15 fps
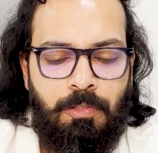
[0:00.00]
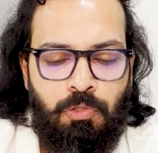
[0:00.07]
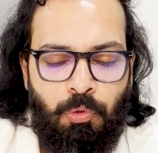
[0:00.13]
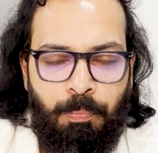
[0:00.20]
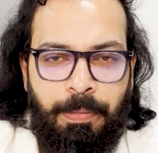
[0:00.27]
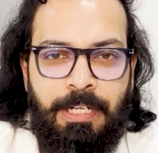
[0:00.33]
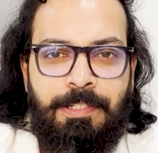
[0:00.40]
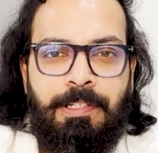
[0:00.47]
So
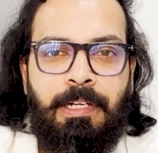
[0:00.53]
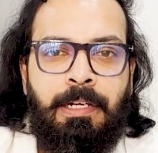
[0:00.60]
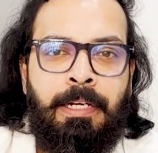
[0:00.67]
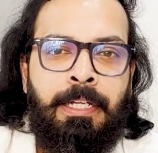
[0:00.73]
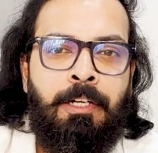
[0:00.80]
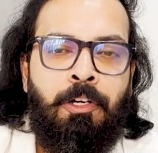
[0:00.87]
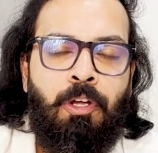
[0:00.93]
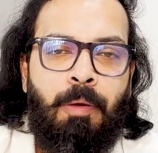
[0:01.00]

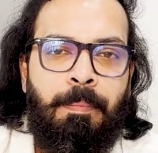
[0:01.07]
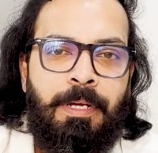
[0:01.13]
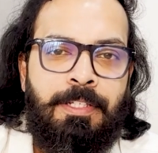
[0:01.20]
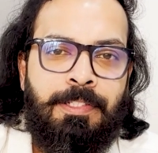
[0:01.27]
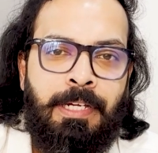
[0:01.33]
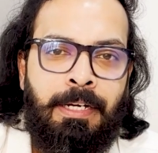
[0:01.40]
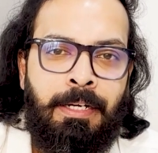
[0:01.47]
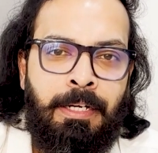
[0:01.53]
basically the topic
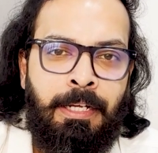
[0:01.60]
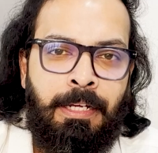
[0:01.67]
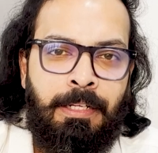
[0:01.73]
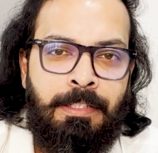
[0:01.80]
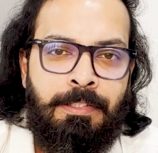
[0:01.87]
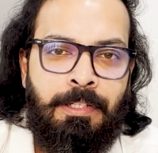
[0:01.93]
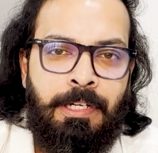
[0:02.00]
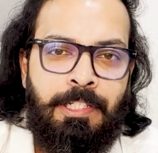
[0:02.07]

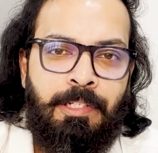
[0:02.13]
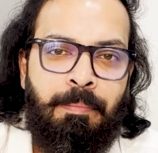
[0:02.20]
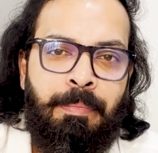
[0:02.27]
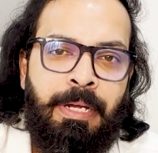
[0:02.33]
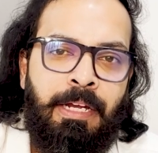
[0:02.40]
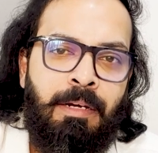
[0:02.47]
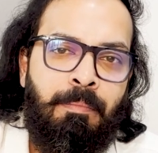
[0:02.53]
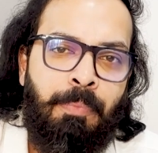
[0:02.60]
sentence is a
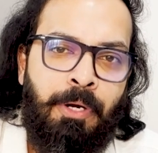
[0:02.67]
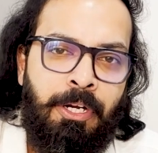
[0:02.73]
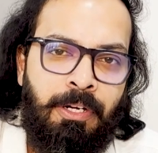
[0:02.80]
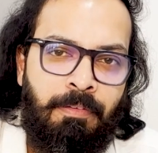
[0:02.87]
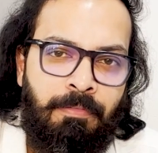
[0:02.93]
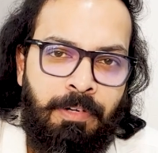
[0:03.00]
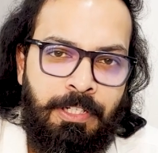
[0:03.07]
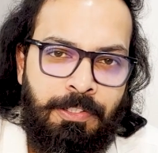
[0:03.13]
main point
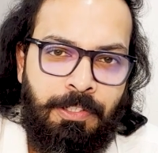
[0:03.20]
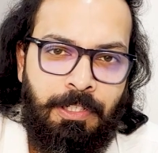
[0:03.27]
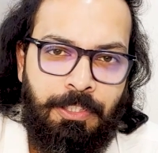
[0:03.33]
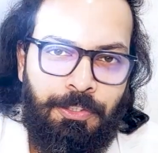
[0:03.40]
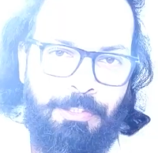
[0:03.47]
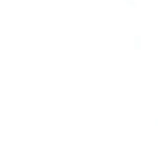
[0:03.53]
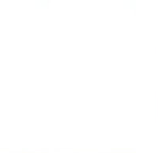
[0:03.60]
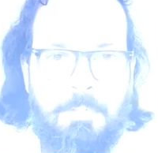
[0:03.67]
of
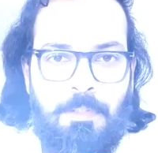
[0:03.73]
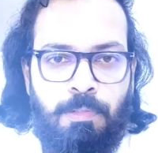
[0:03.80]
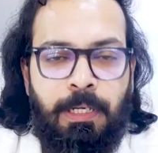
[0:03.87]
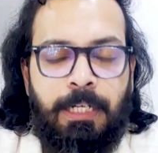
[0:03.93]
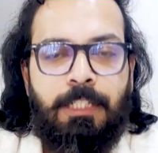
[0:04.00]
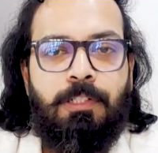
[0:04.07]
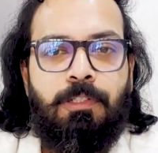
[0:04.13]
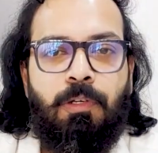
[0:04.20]
discussion. So
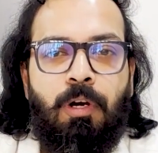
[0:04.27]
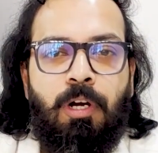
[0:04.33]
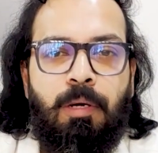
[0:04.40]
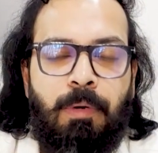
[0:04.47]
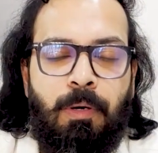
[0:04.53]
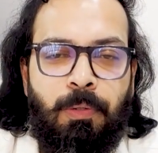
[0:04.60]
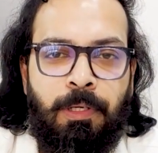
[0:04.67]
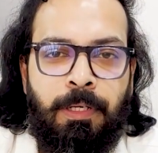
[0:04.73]
let's talk
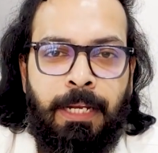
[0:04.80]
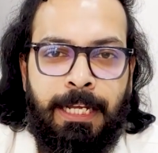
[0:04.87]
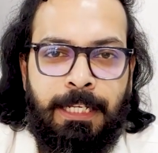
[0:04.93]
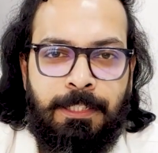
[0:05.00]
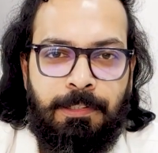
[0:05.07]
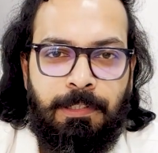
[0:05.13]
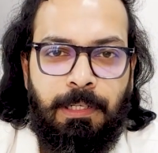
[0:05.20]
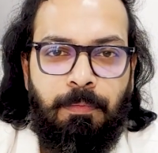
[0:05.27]
about the next
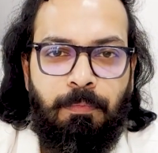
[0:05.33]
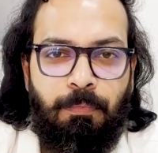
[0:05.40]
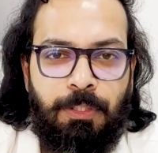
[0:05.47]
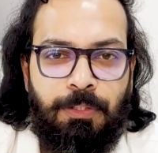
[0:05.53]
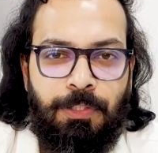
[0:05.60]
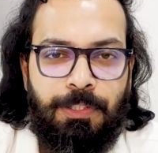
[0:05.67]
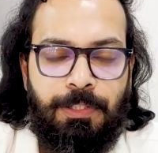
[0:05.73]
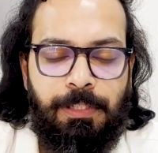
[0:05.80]
step,
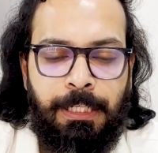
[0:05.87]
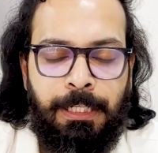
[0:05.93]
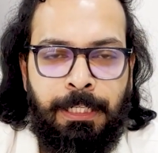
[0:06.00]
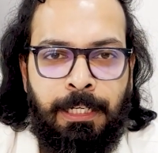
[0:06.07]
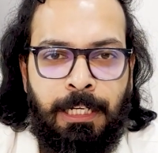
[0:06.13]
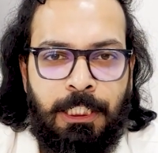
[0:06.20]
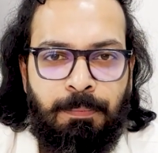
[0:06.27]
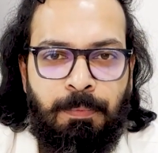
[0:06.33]
which is
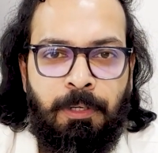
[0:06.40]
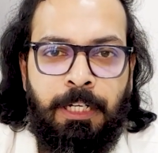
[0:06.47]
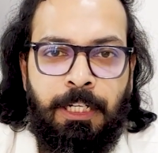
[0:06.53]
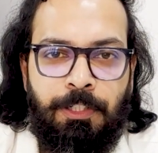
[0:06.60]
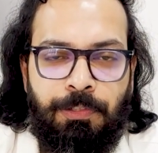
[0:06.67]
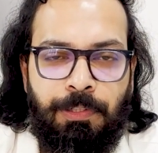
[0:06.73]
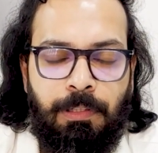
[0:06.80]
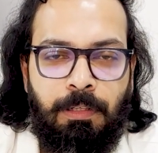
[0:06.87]
the
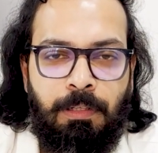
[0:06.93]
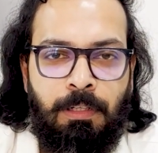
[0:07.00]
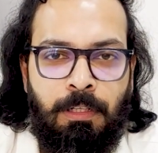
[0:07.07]
explanation.